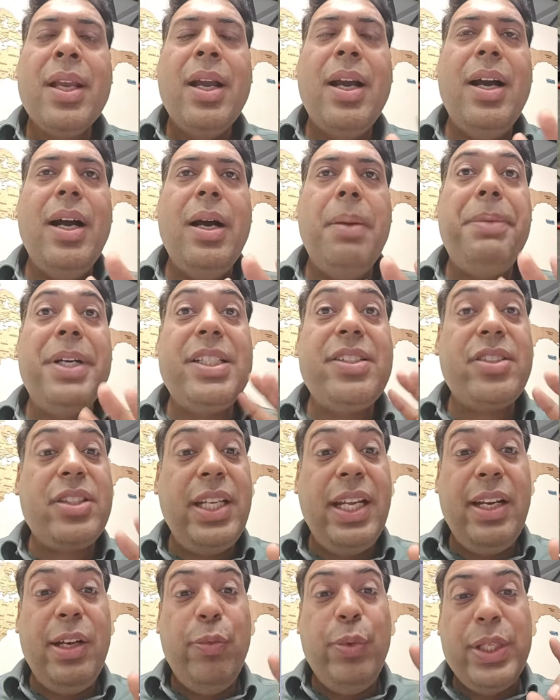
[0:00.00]
But
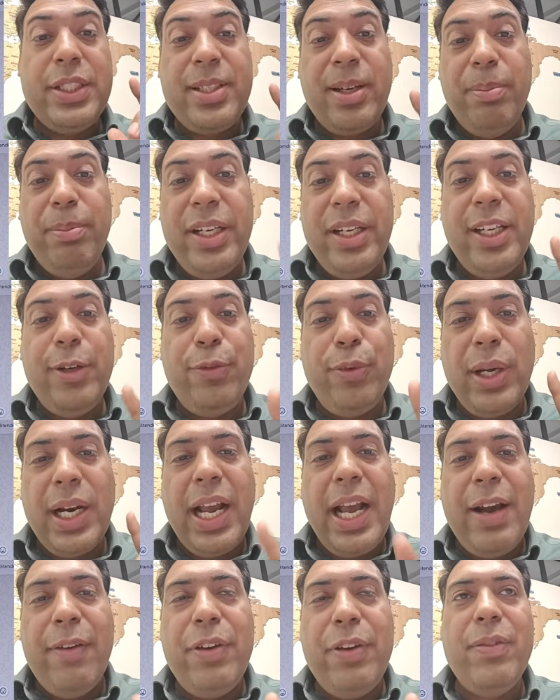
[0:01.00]
still we submit it
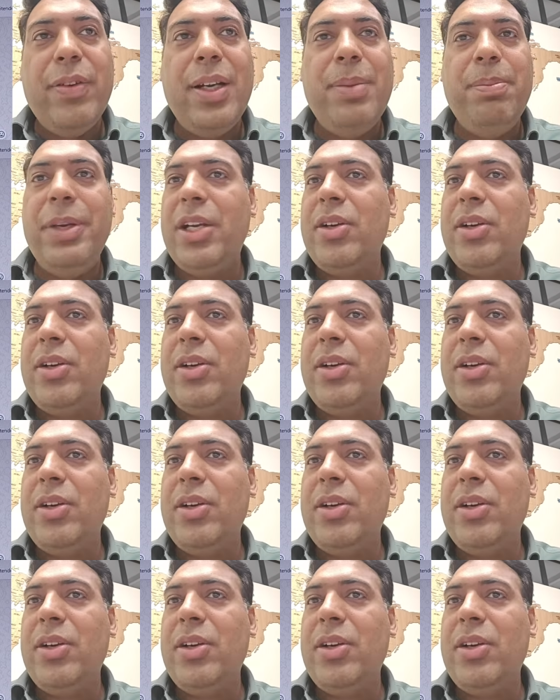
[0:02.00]
for everyone,